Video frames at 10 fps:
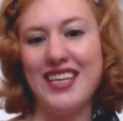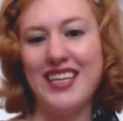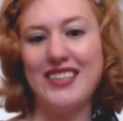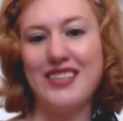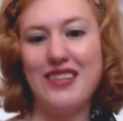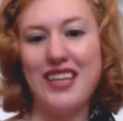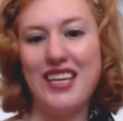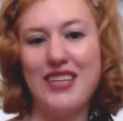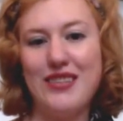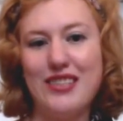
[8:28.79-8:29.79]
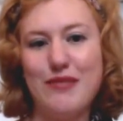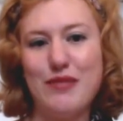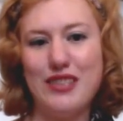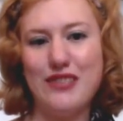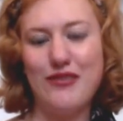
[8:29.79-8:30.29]
So thank you so
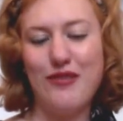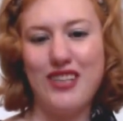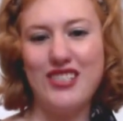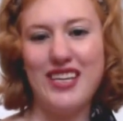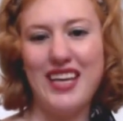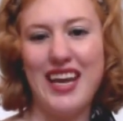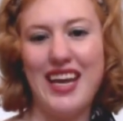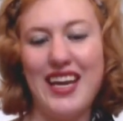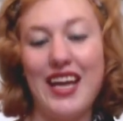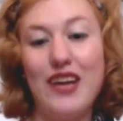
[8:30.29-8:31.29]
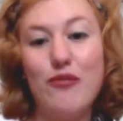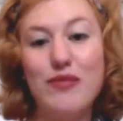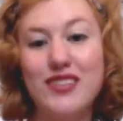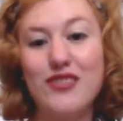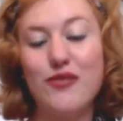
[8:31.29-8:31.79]
much for watching, and I hope
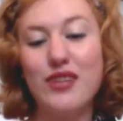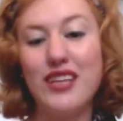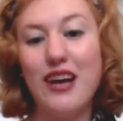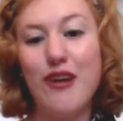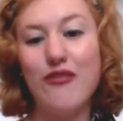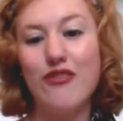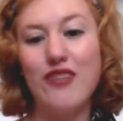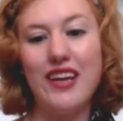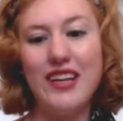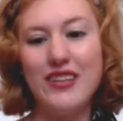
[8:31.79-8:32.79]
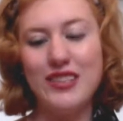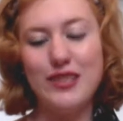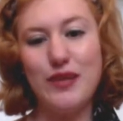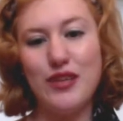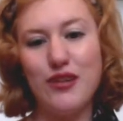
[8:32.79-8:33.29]
these are really helpful, and it's just
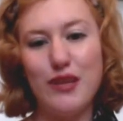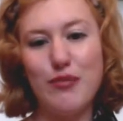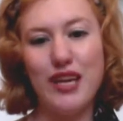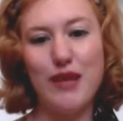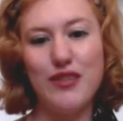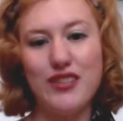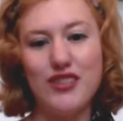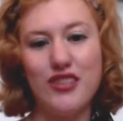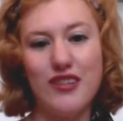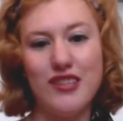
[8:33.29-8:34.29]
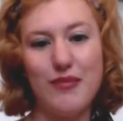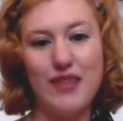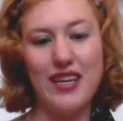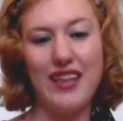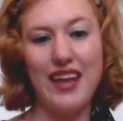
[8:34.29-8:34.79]
been great being able to share
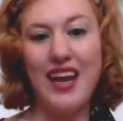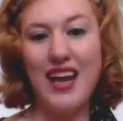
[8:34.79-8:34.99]
something that